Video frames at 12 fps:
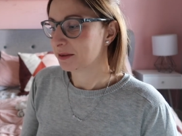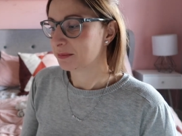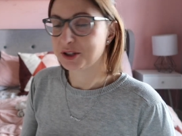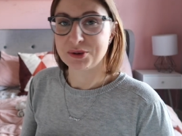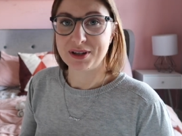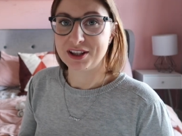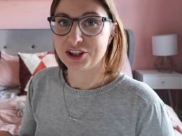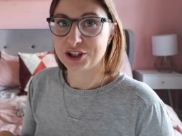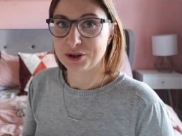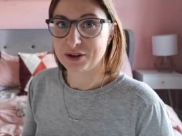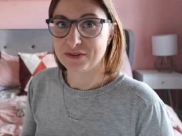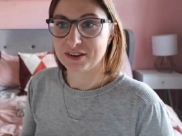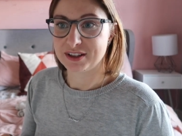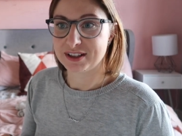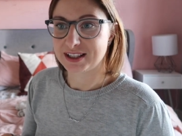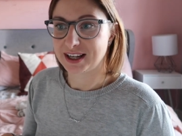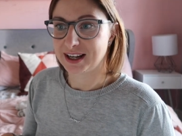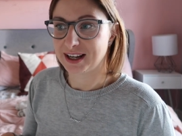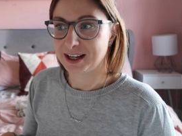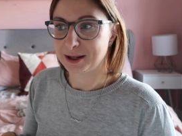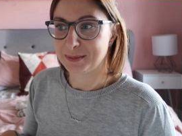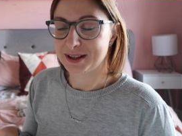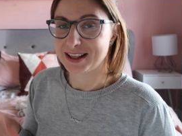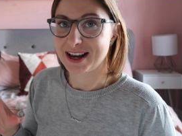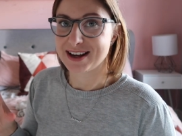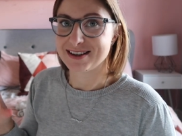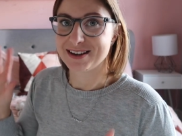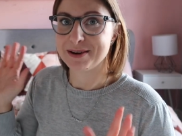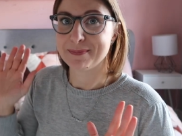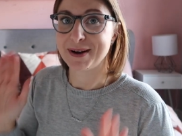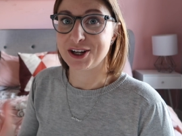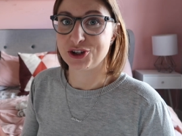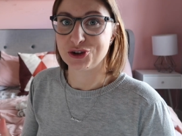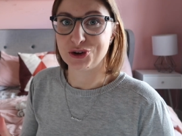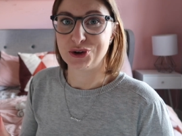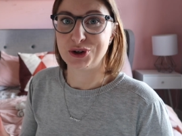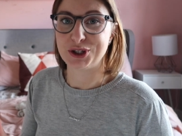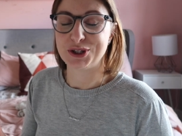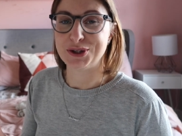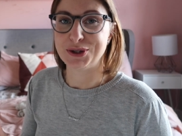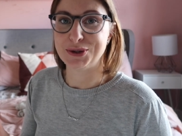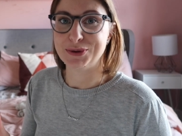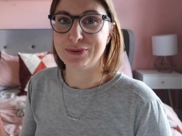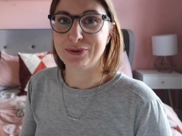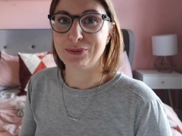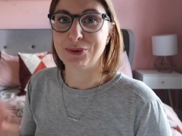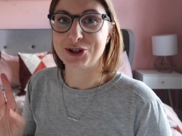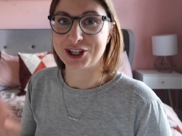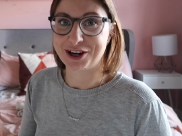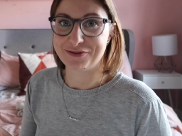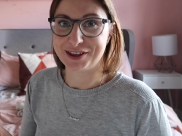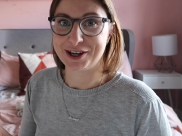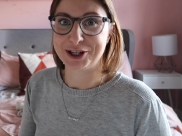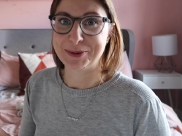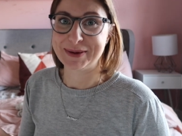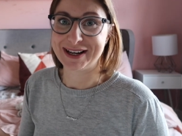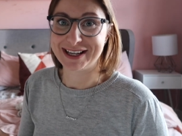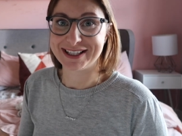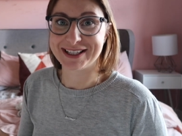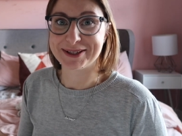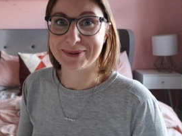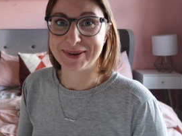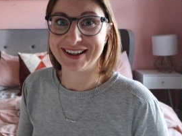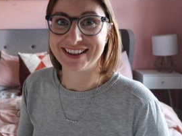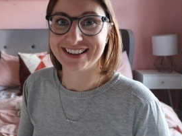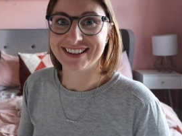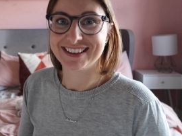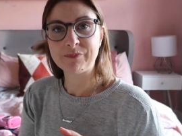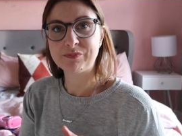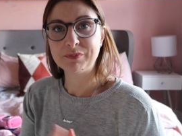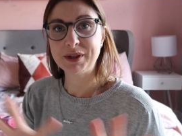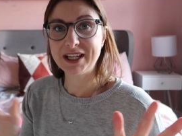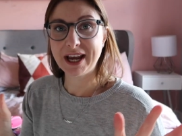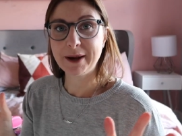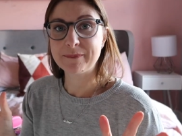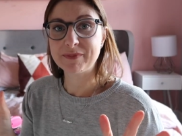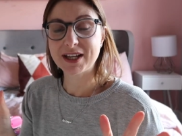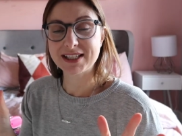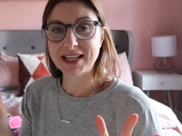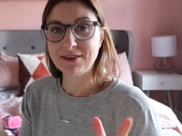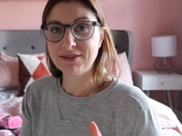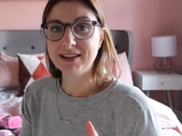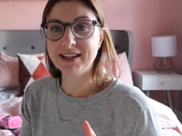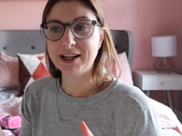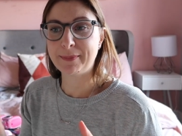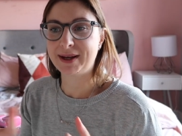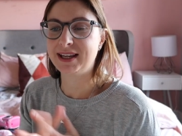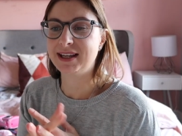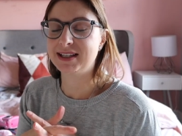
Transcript: between the two of us, then make sure you watch out for that coming later this week. But yeah, that's everything I pack in